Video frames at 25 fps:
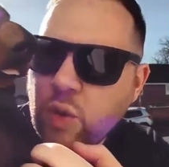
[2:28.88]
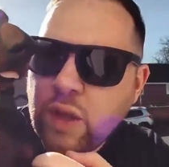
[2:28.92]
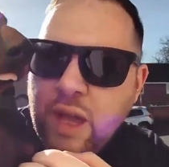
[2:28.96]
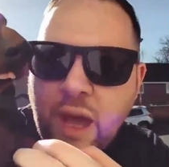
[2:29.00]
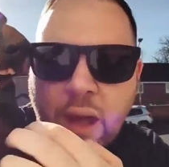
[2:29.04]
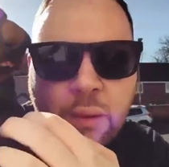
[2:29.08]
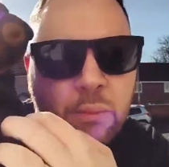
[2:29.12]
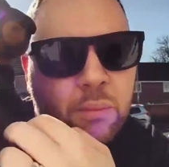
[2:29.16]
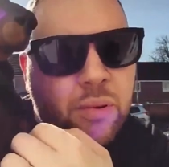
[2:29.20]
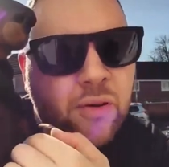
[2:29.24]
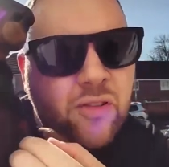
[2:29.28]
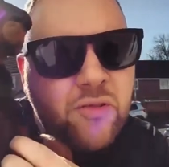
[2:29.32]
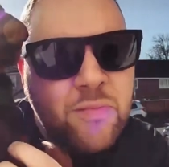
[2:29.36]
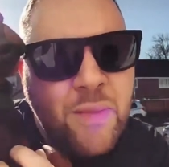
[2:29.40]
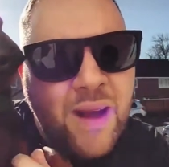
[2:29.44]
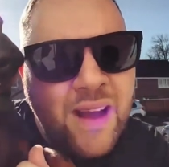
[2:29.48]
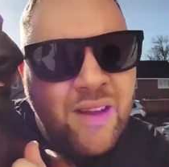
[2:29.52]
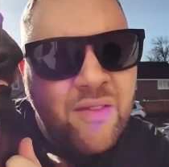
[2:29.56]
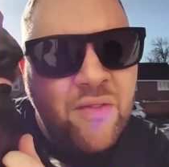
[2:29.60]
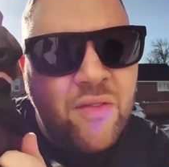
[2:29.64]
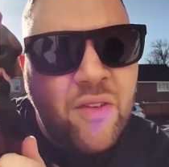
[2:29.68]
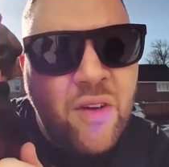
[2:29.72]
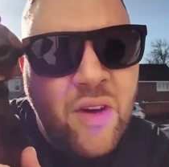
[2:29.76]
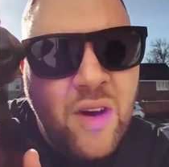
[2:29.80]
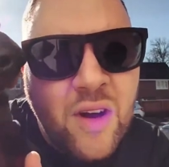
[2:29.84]
You can't brush
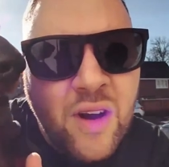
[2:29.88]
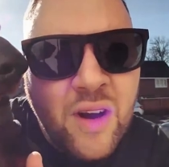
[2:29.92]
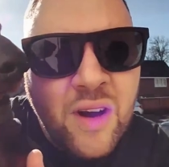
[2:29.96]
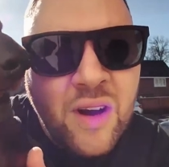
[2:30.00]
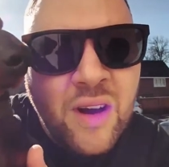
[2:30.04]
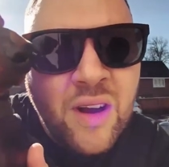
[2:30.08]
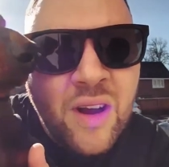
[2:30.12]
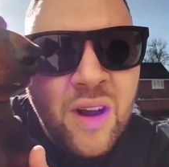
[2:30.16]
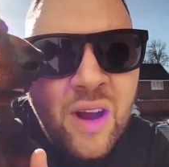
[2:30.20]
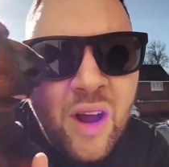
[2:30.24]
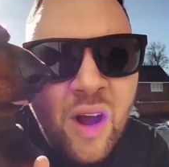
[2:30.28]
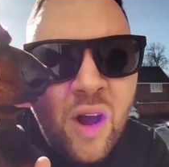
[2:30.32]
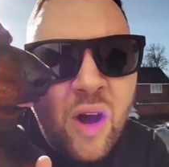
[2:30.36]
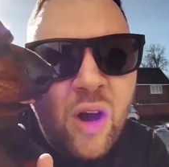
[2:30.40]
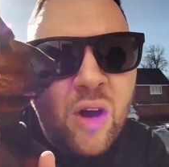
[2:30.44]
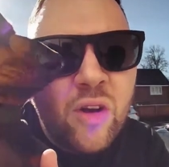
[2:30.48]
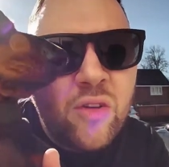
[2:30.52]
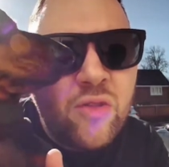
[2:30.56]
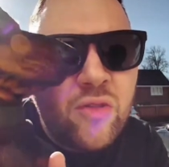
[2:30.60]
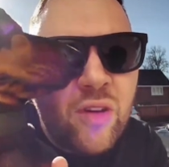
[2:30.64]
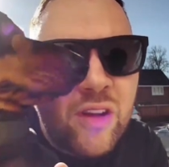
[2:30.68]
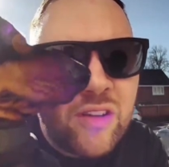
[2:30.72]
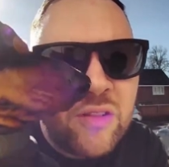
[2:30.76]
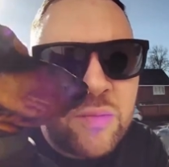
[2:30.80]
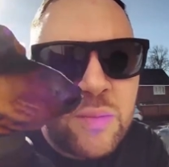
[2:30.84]
my fur
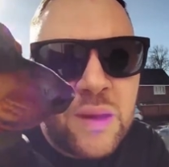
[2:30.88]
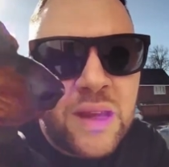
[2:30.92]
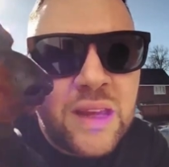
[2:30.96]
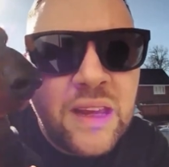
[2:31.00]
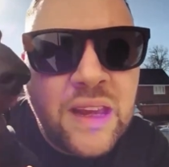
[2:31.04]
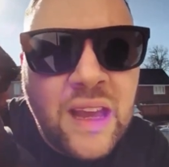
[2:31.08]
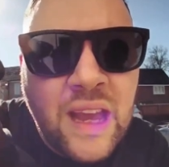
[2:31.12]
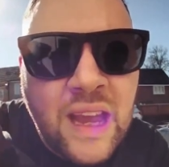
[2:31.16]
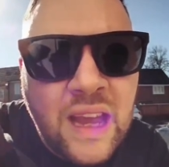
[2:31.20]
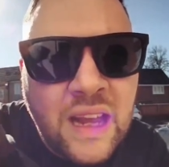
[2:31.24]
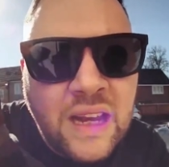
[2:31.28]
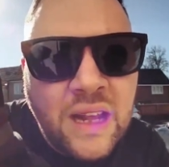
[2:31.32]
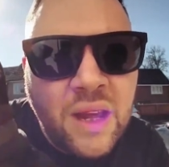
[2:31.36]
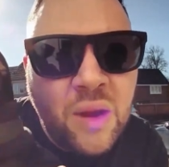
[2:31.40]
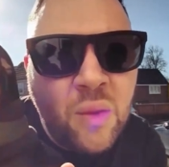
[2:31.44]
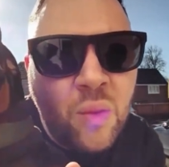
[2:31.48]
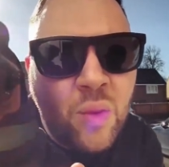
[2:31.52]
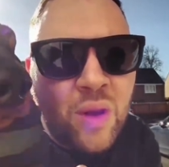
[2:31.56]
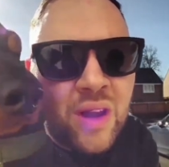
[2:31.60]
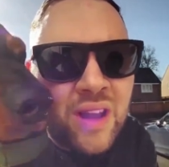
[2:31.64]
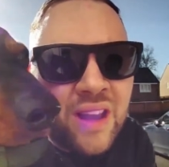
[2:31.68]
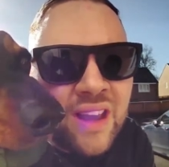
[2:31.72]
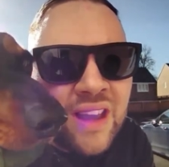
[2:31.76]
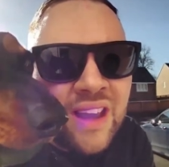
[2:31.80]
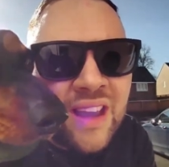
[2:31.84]
or dress me
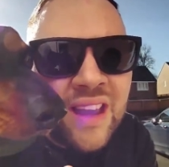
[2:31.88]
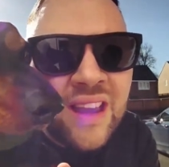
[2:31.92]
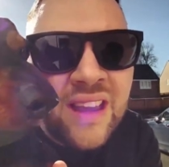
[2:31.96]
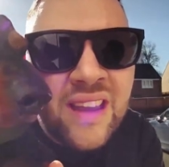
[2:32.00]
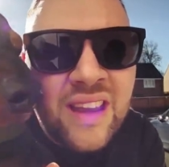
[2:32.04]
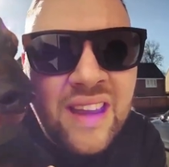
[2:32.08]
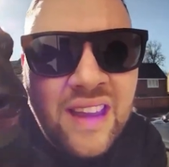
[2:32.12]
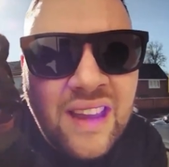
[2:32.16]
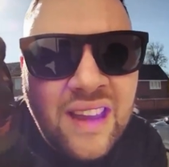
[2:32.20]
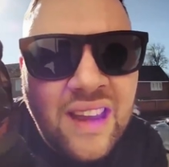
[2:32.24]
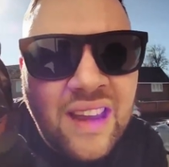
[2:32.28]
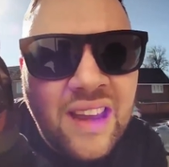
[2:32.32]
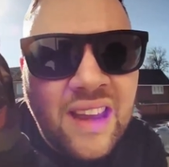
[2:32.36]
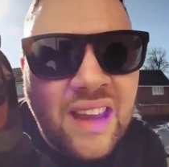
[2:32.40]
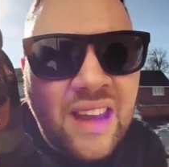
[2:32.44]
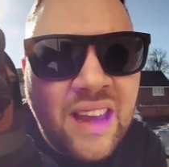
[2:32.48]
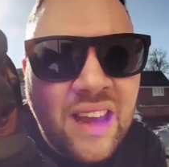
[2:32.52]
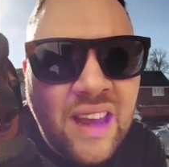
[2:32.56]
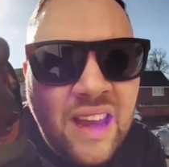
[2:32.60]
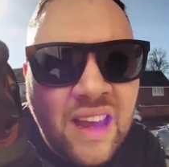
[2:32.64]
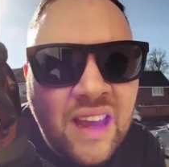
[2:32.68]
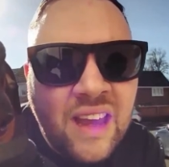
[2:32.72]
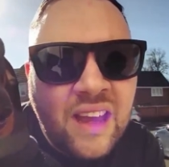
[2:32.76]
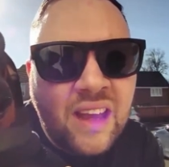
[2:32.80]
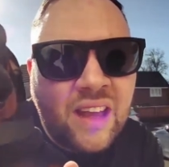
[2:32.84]

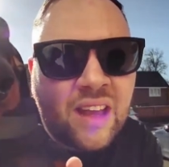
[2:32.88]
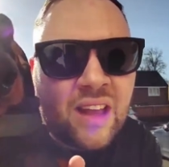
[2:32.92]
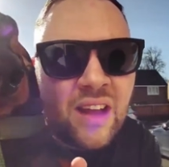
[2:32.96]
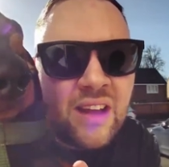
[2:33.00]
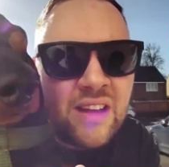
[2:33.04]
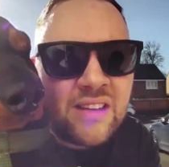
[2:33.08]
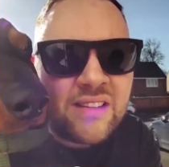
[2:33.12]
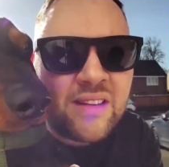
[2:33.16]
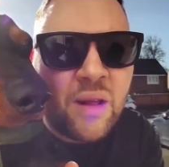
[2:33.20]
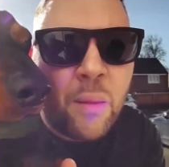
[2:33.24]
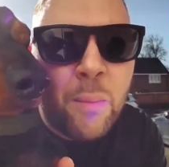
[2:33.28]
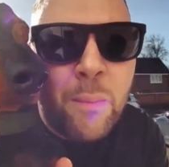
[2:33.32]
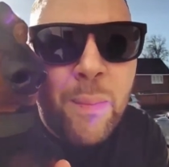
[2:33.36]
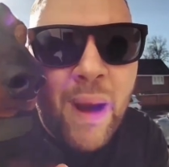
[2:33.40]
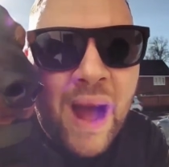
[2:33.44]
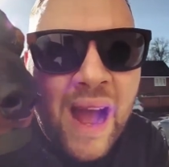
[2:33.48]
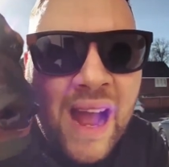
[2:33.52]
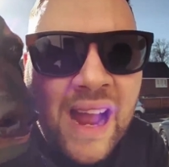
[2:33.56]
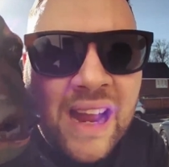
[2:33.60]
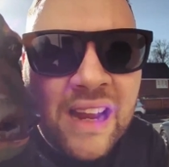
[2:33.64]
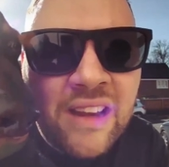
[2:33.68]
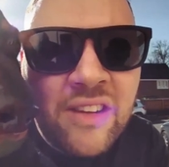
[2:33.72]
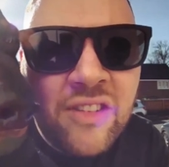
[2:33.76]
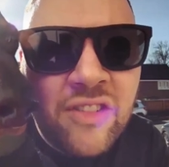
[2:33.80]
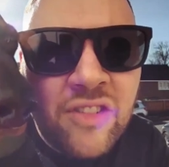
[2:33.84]
anyway, cause I'll
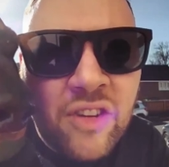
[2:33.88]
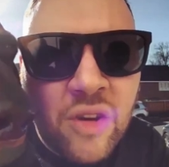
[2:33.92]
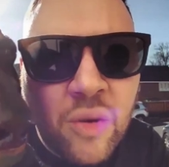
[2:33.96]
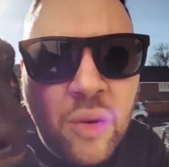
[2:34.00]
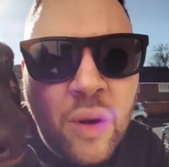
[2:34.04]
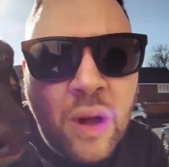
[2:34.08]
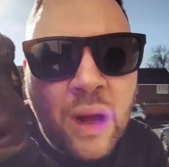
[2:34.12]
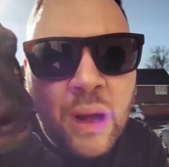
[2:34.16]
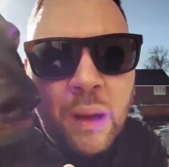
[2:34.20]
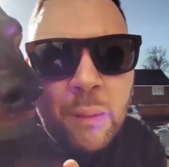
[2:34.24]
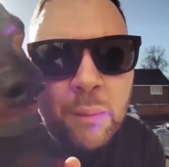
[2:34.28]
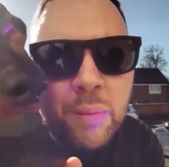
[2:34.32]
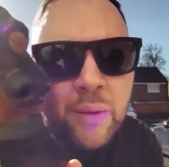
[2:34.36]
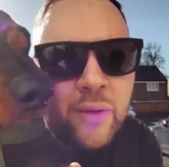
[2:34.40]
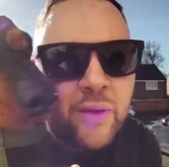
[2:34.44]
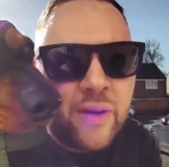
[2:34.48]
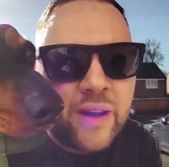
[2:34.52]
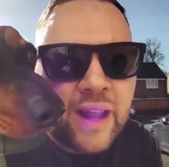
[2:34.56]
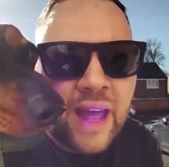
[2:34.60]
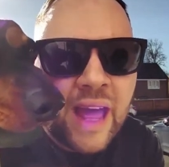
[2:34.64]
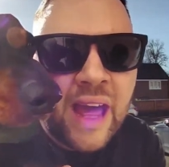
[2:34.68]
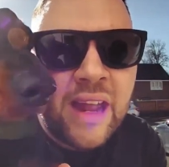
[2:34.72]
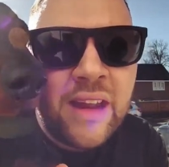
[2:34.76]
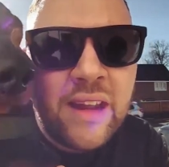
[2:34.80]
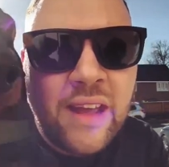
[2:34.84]
bite you,
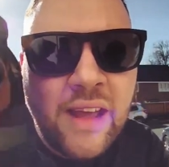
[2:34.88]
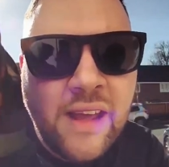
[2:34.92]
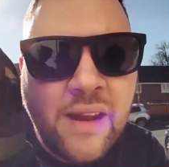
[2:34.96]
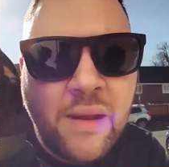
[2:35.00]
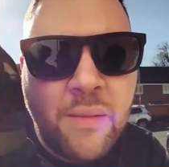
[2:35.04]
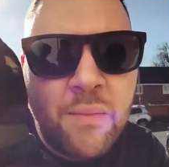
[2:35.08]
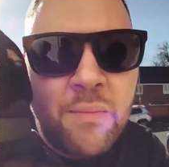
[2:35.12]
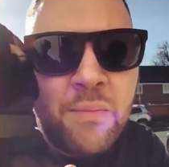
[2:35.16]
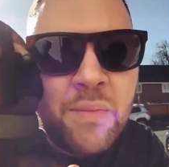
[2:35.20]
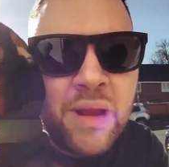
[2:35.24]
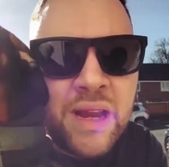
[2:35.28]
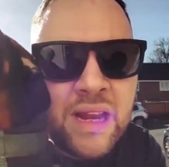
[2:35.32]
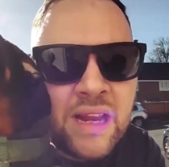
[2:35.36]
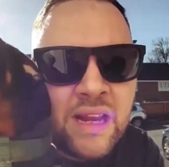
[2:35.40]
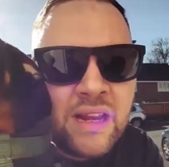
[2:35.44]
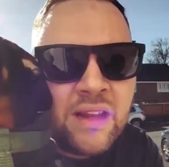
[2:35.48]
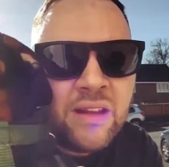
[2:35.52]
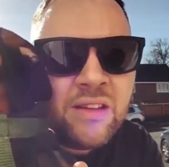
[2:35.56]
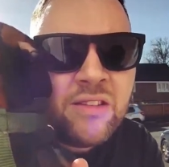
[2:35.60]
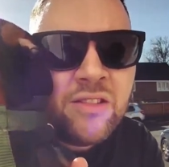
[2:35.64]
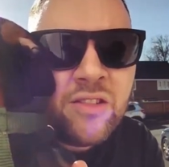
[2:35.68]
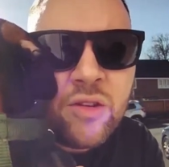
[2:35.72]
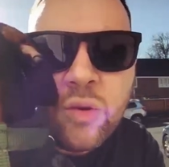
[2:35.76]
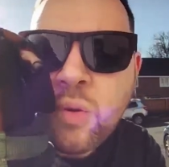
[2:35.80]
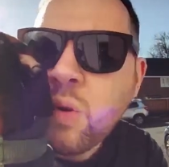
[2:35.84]
but I didn't
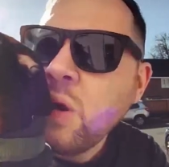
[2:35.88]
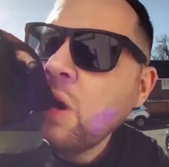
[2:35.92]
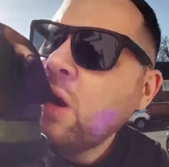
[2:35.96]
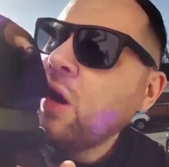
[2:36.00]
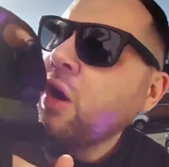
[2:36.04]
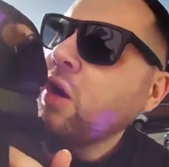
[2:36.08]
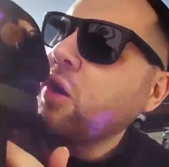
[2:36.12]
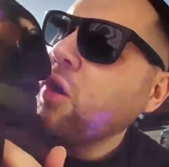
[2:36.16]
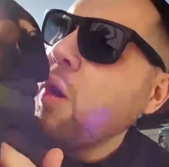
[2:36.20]
mean to.